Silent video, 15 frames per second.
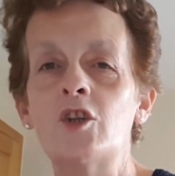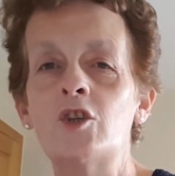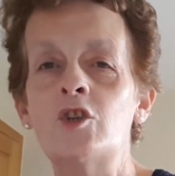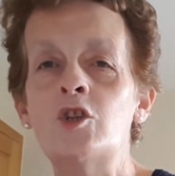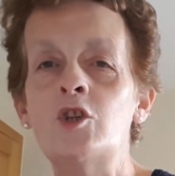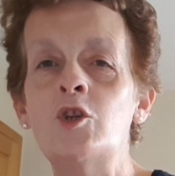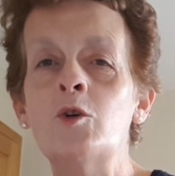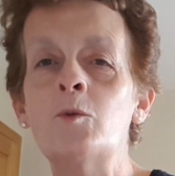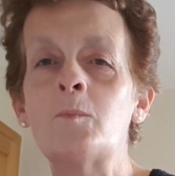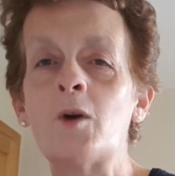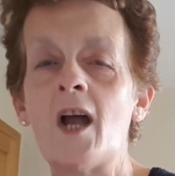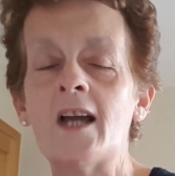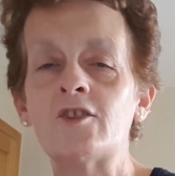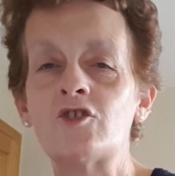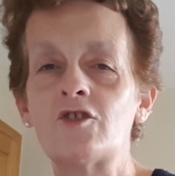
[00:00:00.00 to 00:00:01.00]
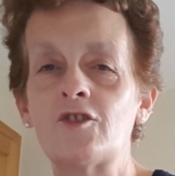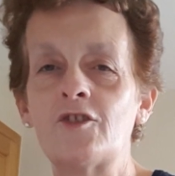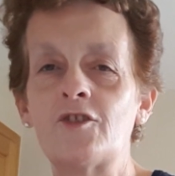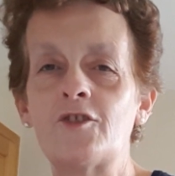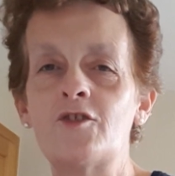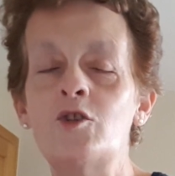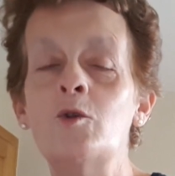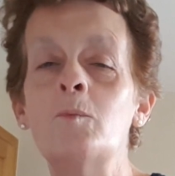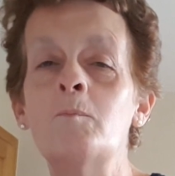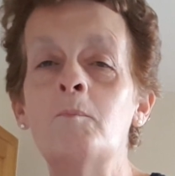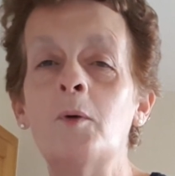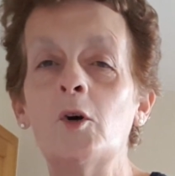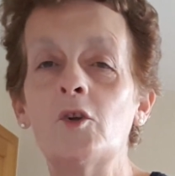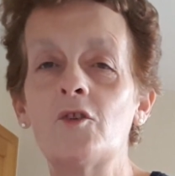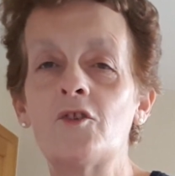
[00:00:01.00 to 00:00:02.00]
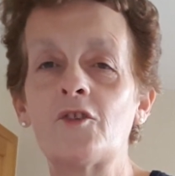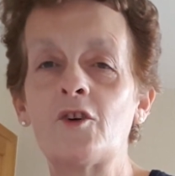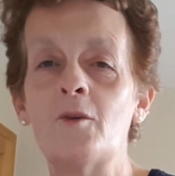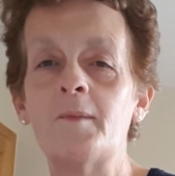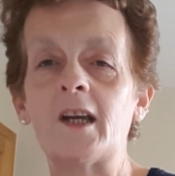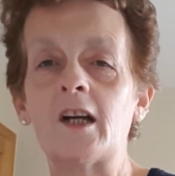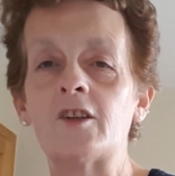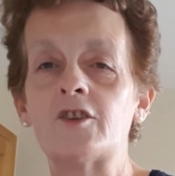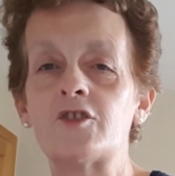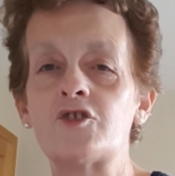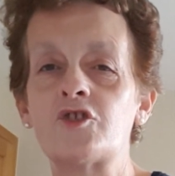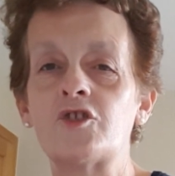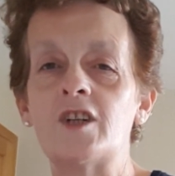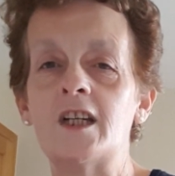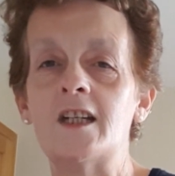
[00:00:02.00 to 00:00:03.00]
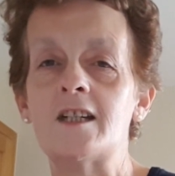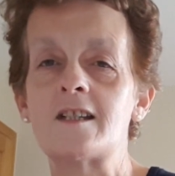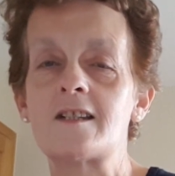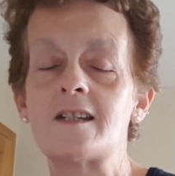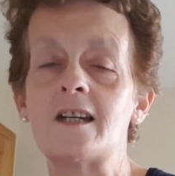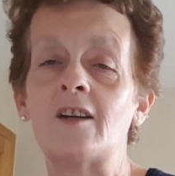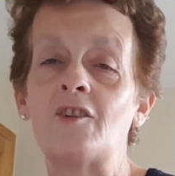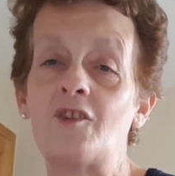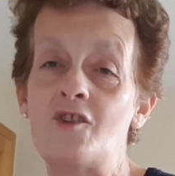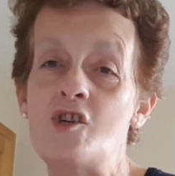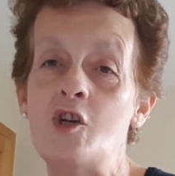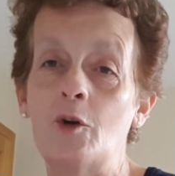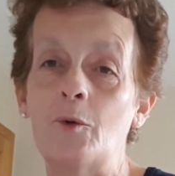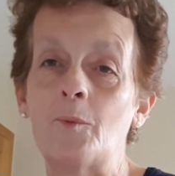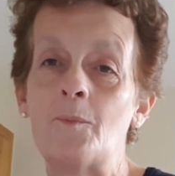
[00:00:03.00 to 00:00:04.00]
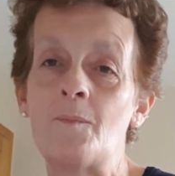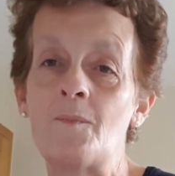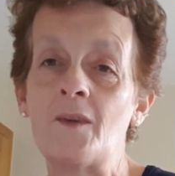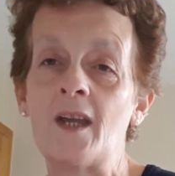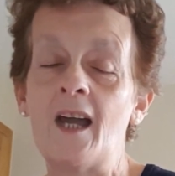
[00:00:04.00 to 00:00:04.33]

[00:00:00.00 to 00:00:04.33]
new branches, new buds coming on the trees. It's new.